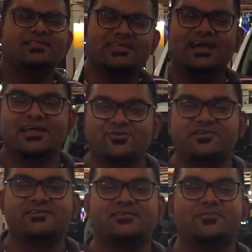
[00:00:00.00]
one thing I
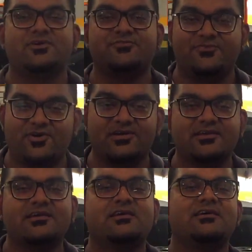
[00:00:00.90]
noticed about Ford,
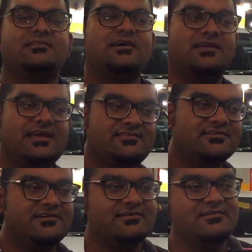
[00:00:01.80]
the
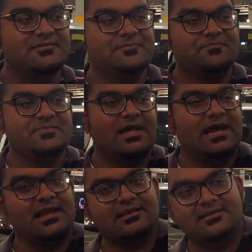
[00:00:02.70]
Ranger
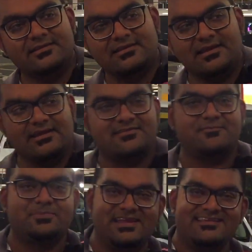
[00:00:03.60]
and
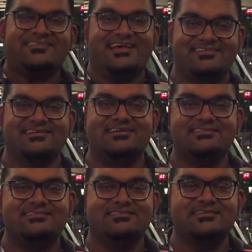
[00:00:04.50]
its
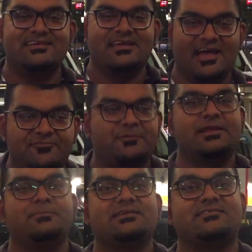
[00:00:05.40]
predecessors have
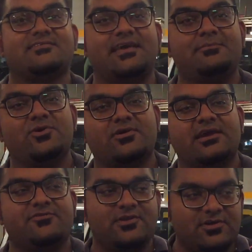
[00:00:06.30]
pretty much the same look.
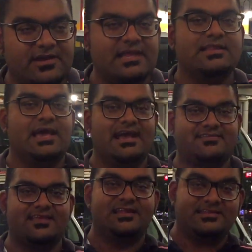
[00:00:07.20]
If you look at the
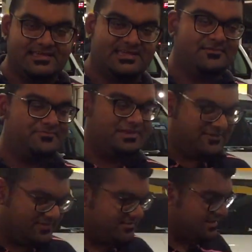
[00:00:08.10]
XLT
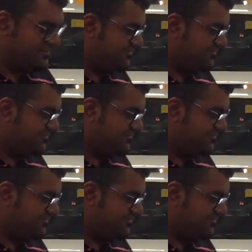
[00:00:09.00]
previously